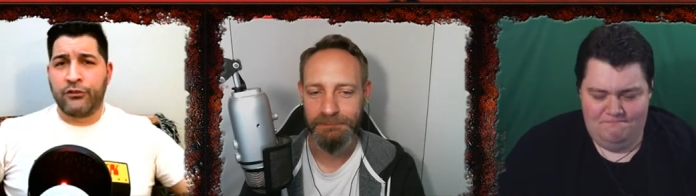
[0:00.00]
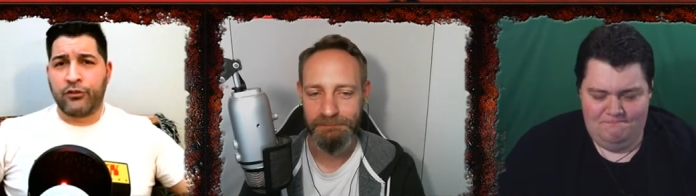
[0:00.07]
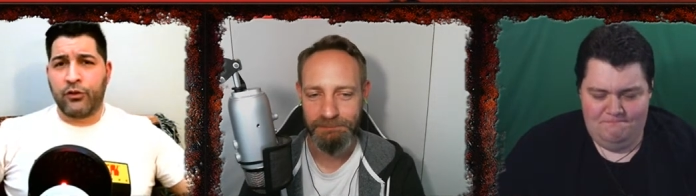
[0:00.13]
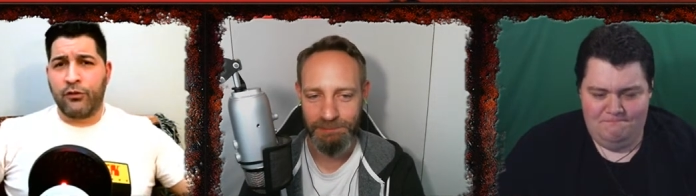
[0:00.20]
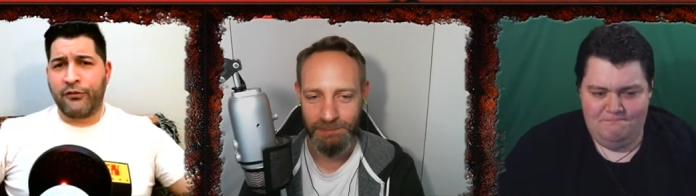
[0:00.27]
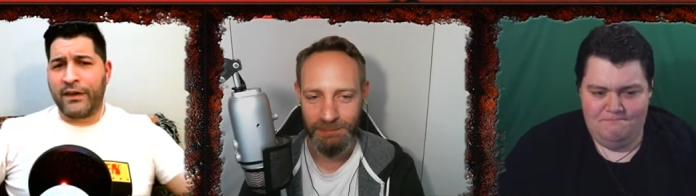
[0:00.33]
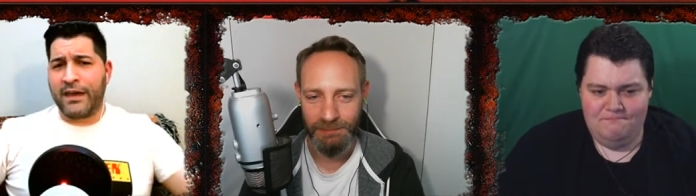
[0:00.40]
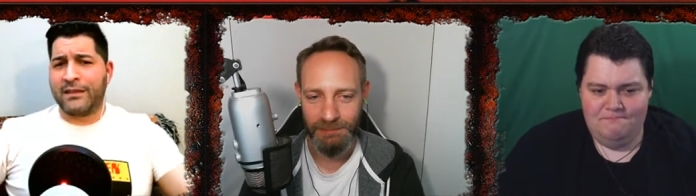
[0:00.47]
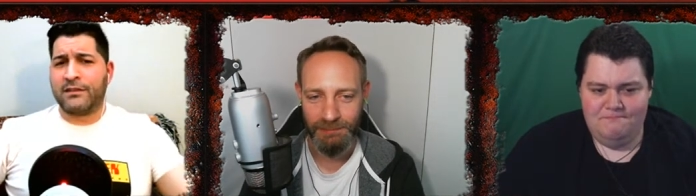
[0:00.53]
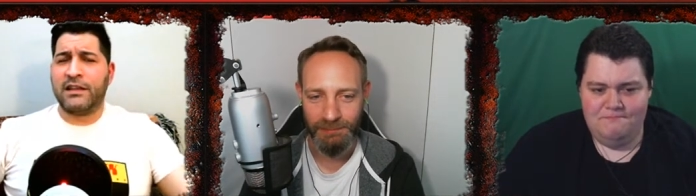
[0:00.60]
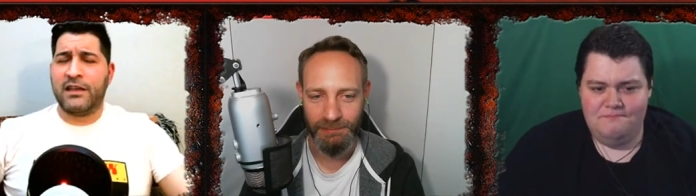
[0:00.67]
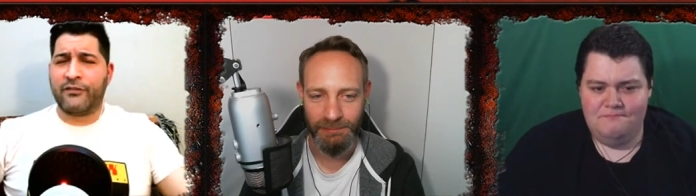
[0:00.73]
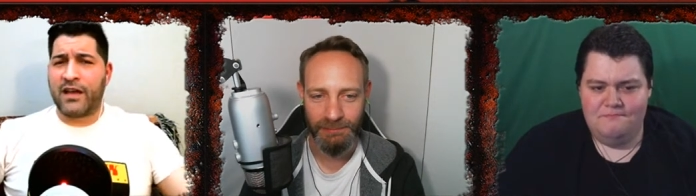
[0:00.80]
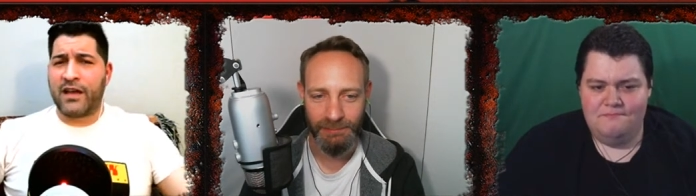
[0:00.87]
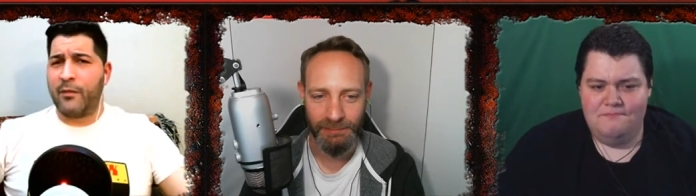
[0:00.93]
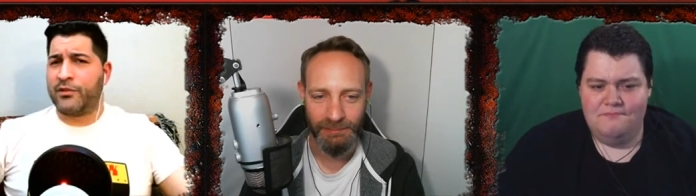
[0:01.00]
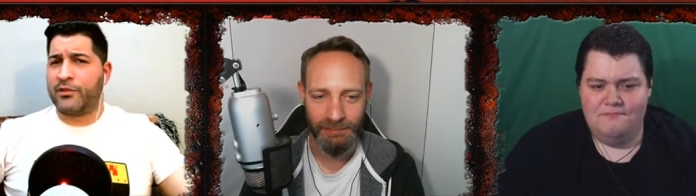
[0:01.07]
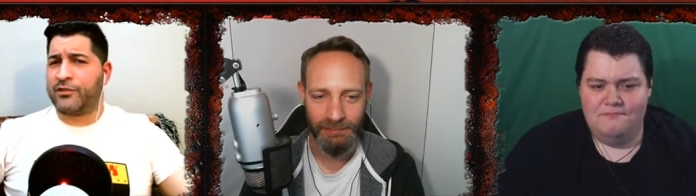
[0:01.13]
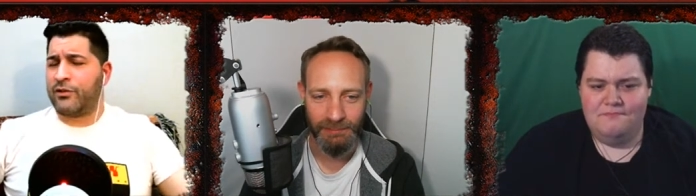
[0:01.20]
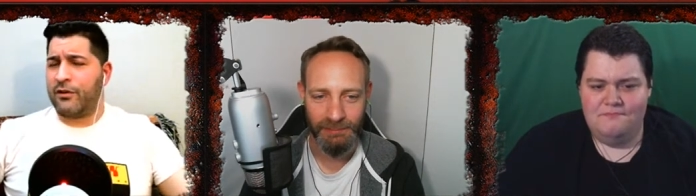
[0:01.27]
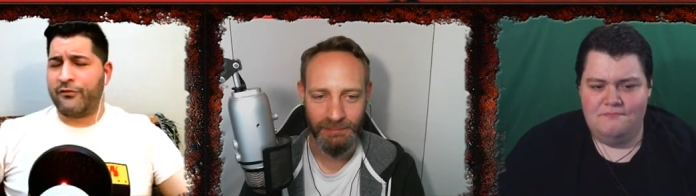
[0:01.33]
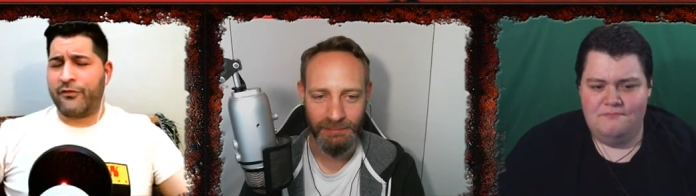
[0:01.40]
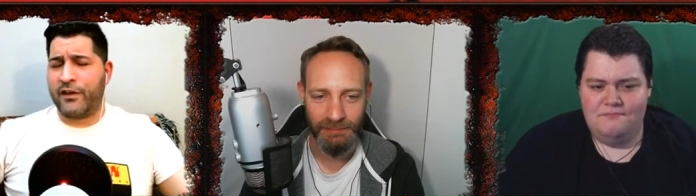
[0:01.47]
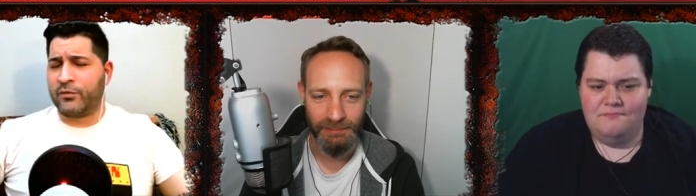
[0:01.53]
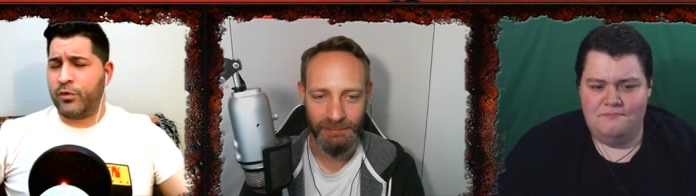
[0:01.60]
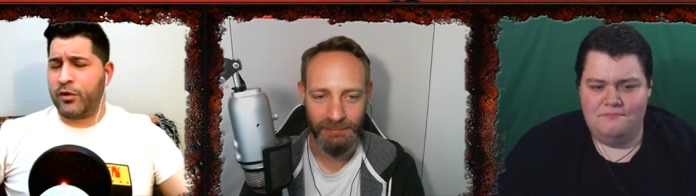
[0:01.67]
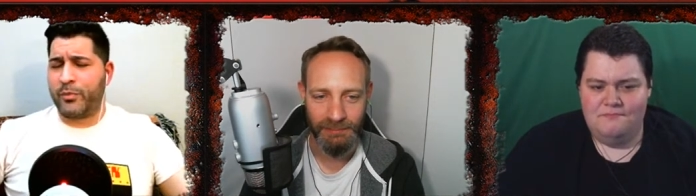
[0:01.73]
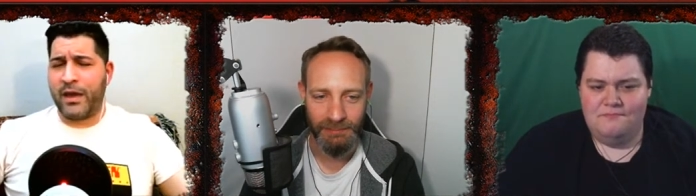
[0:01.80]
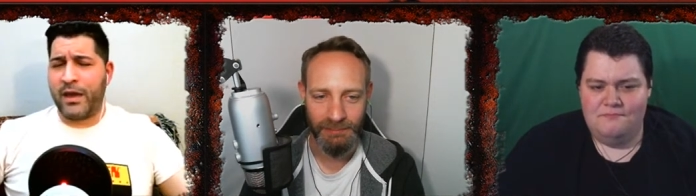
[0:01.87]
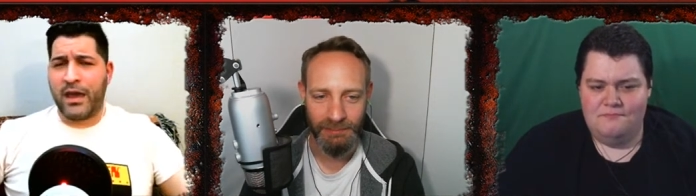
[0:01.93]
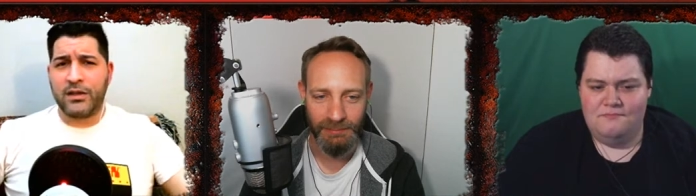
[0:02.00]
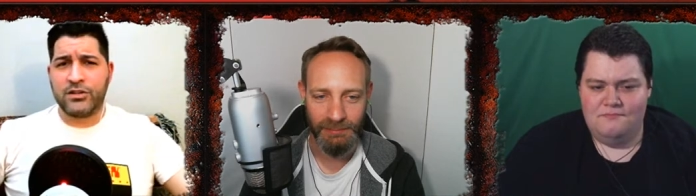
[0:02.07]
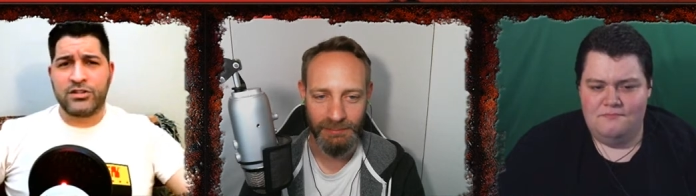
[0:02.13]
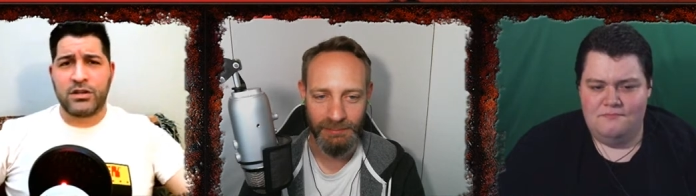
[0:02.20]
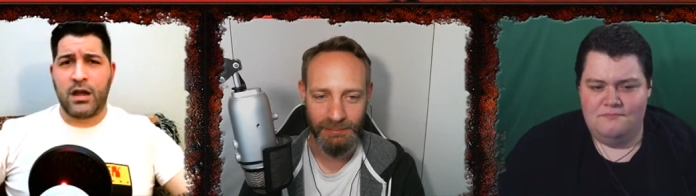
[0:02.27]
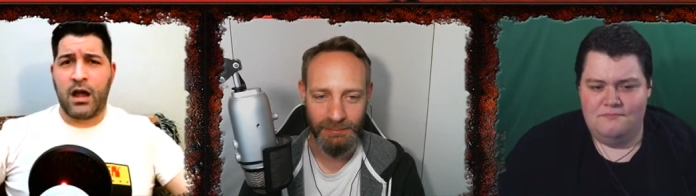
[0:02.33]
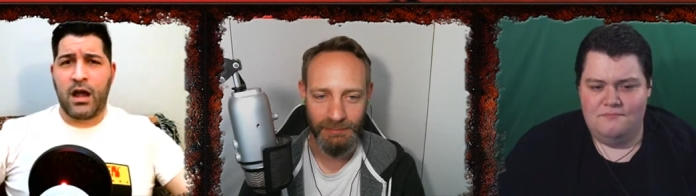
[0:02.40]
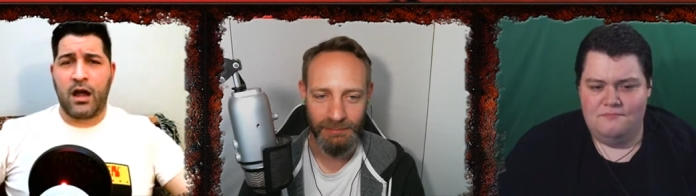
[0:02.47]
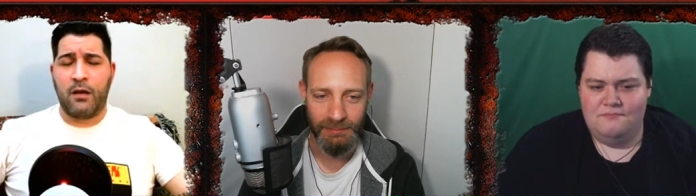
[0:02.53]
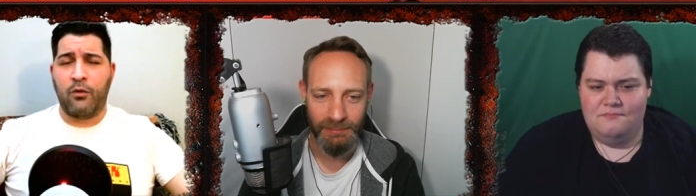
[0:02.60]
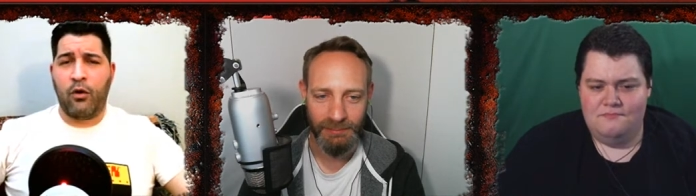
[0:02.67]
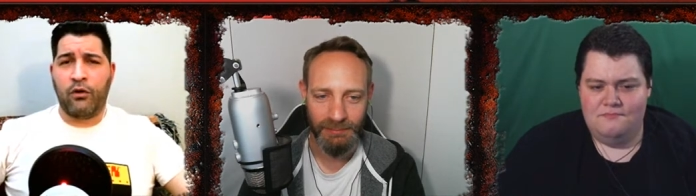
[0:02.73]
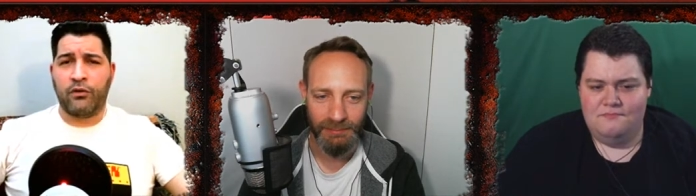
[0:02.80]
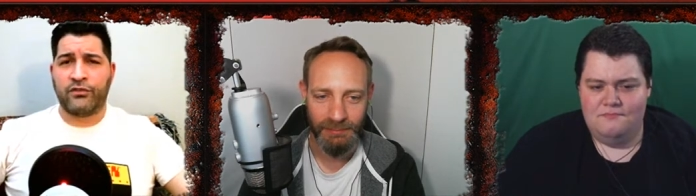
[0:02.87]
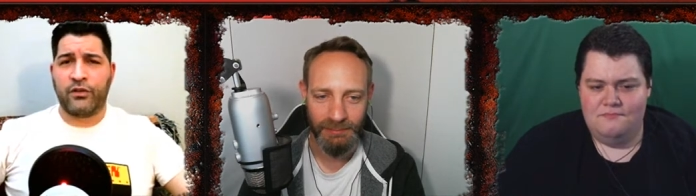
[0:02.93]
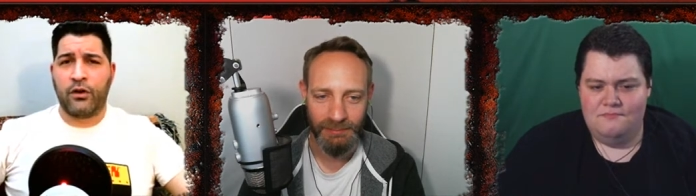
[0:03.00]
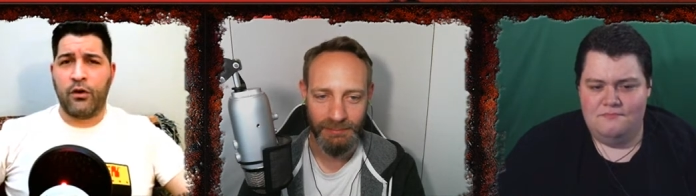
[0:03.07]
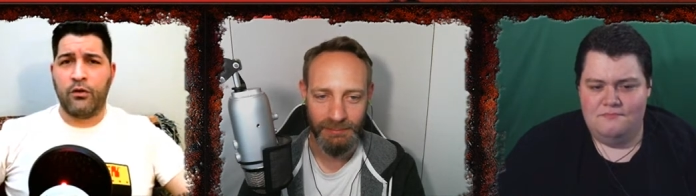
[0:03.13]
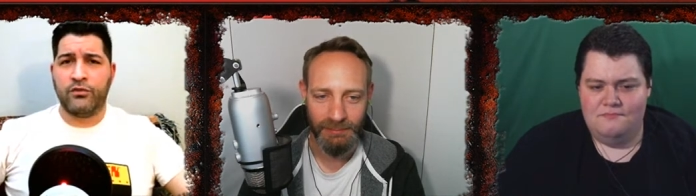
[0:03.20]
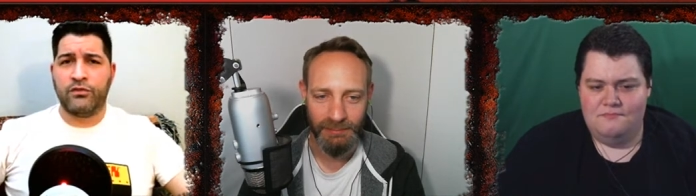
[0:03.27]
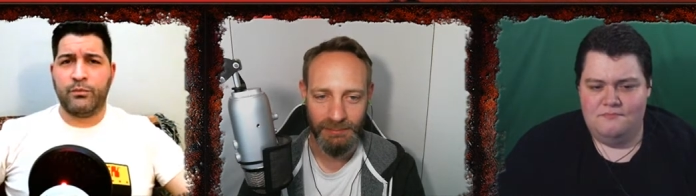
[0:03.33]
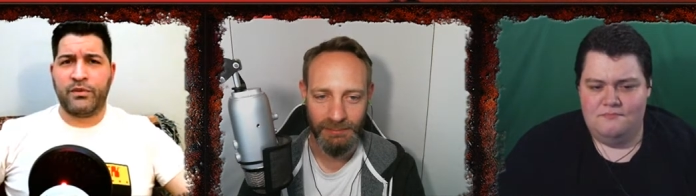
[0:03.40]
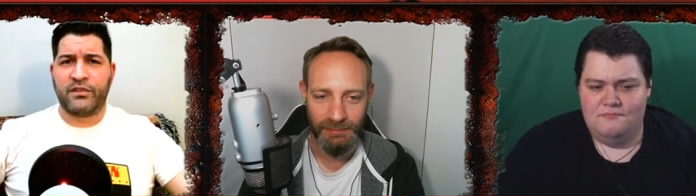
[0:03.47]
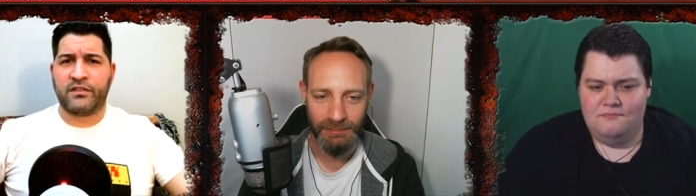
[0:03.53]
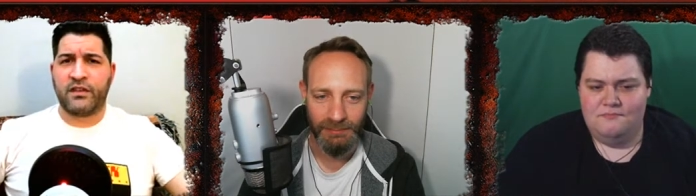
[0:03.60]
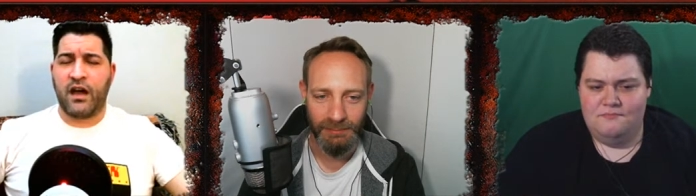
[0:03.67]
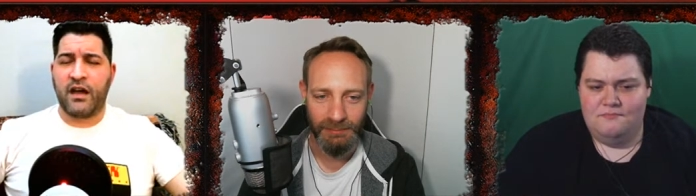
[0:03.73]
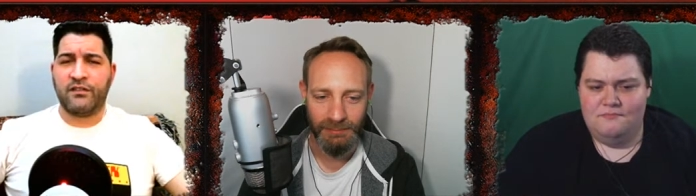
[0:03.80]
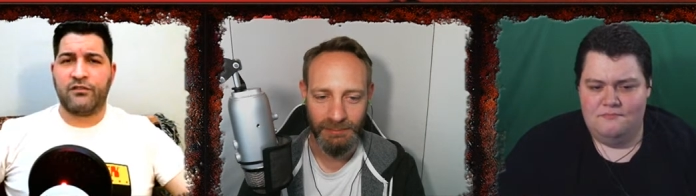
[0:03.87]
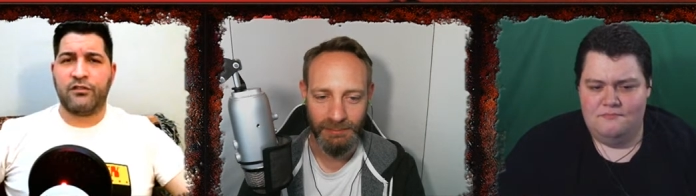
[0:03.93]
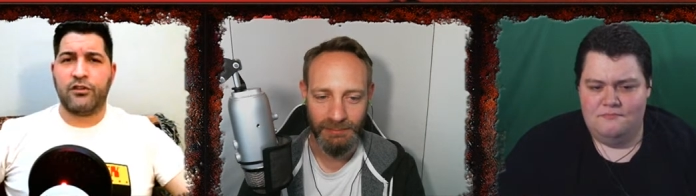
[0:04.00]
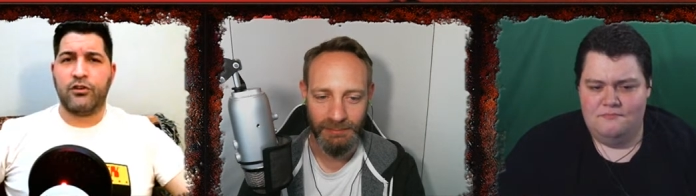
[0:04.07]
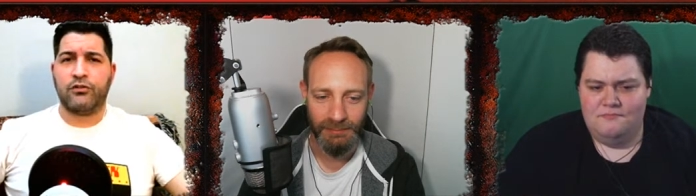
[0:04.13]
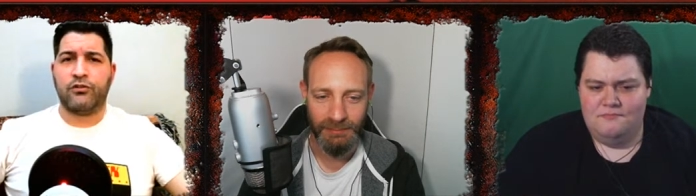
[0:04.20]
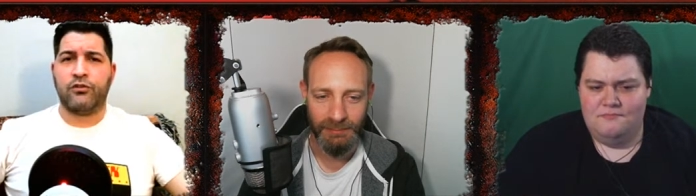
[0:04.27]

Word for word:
Speaker 1: So don't forget to leave comments on our Facebook page, um, also, besides the